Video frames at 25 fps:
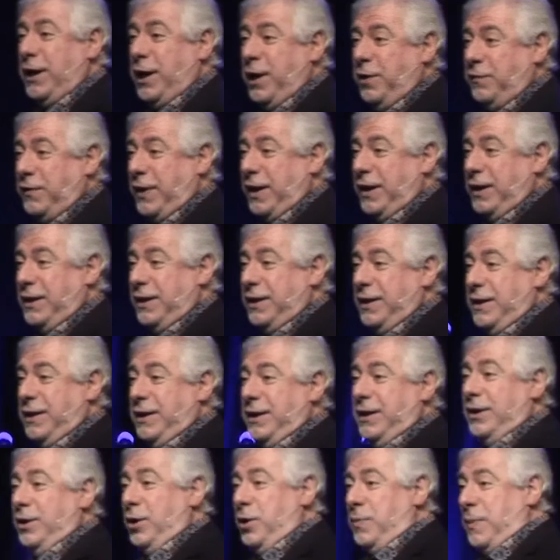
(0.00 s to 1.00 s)
over,
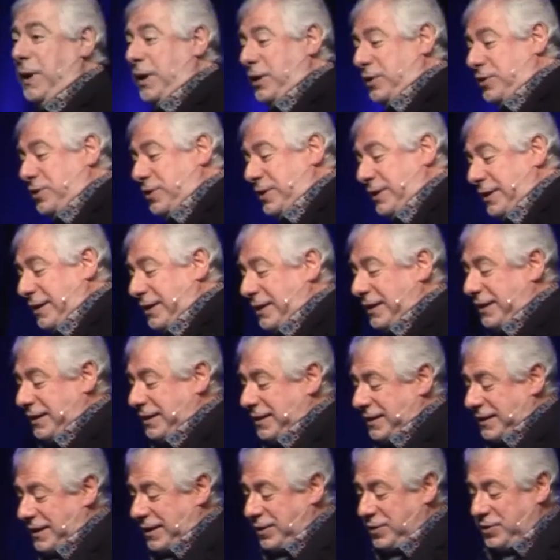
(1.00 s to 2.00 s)
almost.
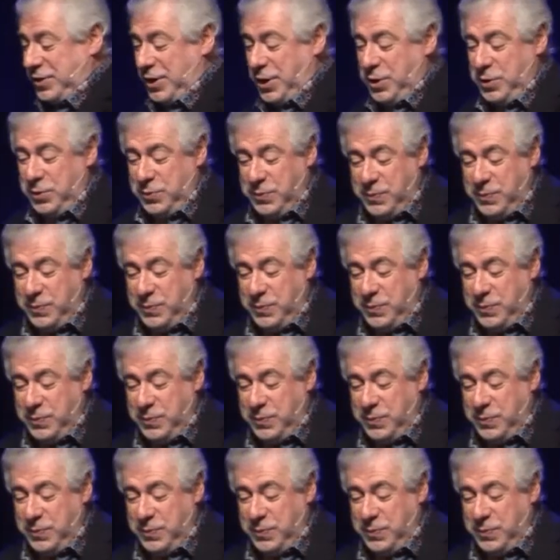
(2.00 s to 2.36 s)
And so,